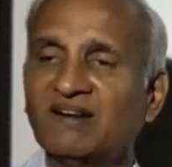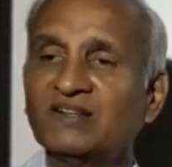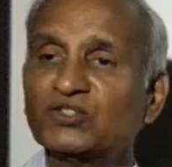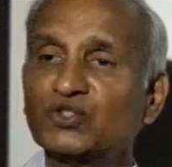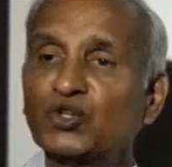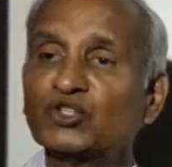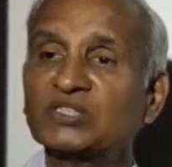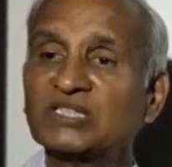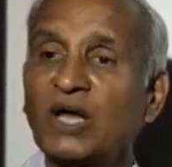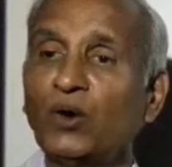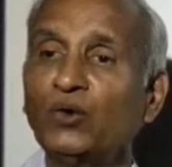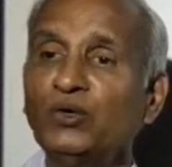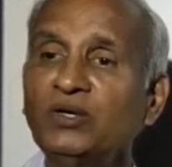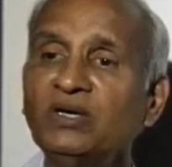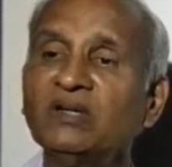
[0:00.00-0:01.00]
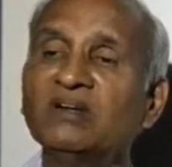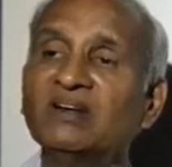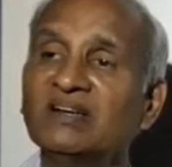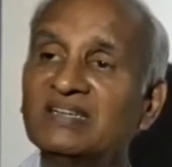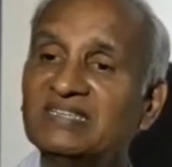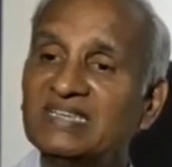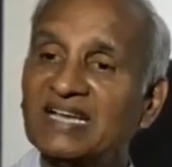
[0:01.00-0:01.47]
So, sound
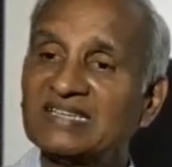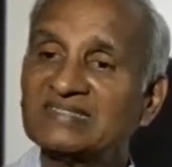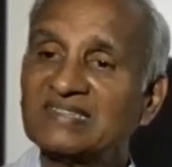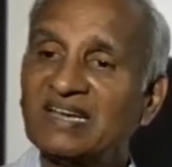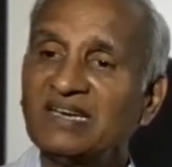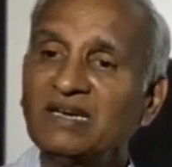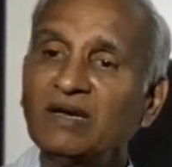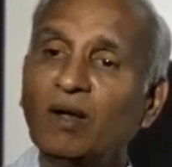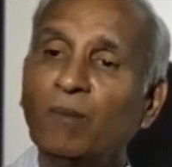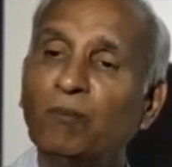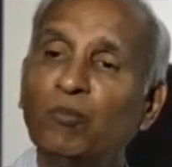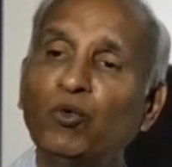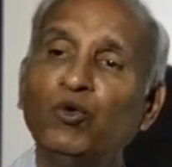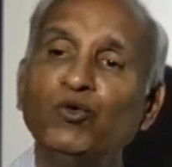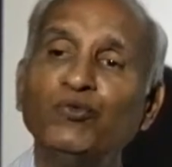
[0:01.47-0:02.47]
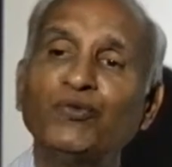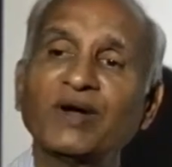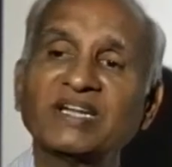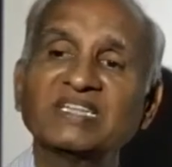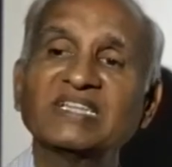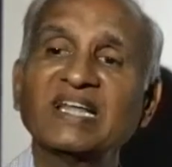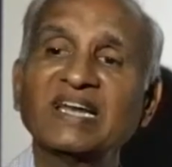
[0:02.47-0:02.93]
doesn't move
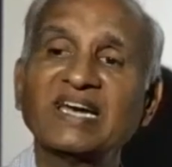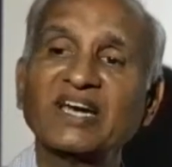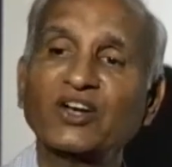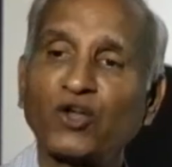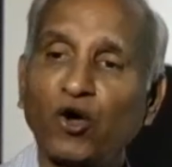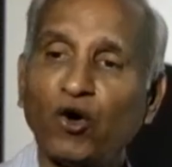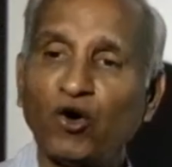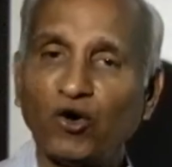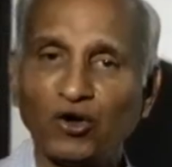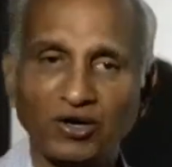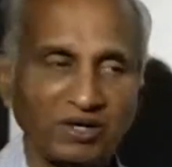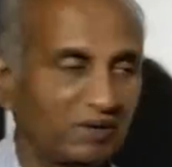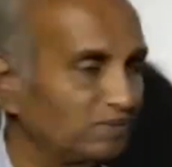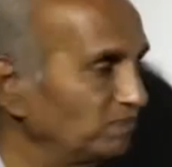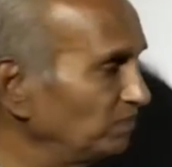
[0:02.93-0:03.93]
further at all.